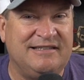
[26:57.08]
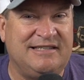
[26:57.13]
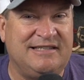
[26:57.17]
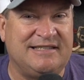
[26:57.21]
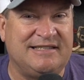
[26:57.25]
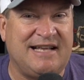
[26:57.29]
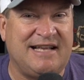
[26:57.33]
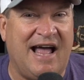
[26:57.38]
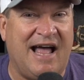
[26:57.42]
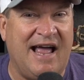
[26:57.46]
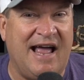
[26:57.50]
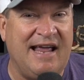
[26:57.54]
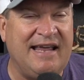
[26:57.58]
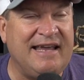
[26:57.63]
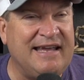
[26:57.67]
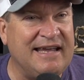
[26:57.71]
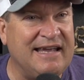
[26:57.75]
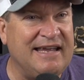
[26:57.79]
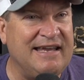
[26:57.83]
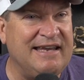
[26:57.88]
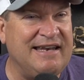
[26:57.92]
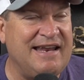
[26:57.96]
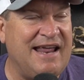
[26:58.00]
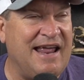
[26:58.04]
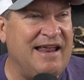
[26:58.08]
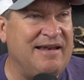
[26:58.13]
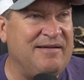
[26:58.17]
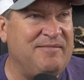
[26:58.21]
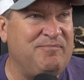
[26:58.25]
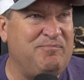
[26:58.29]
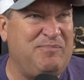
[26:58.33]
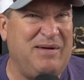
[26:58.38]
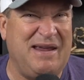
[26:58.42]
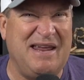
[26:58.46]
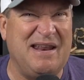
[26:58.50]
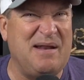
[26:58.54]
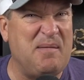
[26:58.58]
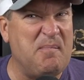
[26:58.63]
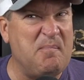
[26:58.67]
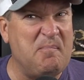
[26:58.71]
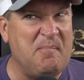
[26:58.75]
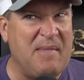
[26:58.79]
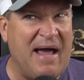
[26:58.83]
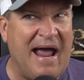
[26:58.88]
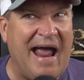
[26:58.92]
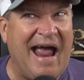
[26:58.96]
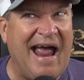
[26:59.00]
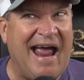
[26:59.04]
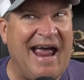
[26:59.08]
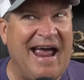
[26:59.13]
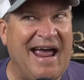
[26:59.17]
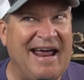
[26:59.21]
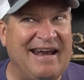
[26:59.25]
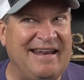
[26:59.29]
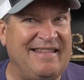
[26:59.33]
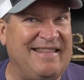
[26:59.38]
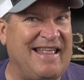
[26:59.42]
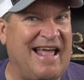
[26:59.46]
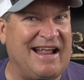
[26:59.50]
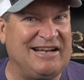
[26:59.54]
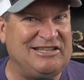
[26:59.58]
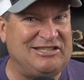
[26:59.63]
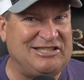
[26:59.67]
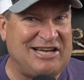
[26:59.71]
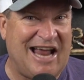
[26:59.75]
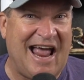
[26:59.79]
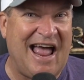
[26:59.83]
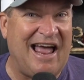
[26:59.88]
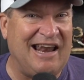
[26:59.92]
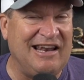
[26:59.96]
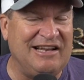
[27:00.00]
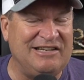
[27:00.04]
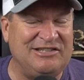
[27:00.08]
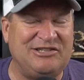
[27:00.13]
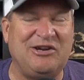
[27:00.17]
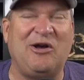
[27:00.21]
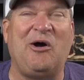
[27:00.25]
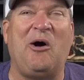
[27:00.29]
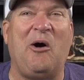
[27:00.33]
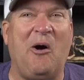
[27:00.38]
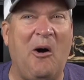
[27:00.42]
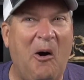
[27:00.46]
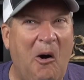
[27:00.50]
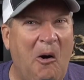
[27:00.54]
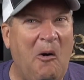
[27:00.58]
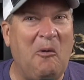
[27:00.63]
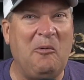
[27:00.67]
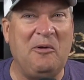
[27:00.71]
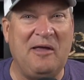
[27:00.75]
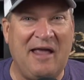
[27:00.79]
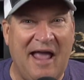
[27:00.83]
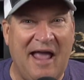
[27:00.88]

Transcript: just hiking and being a man and that challenge? Oh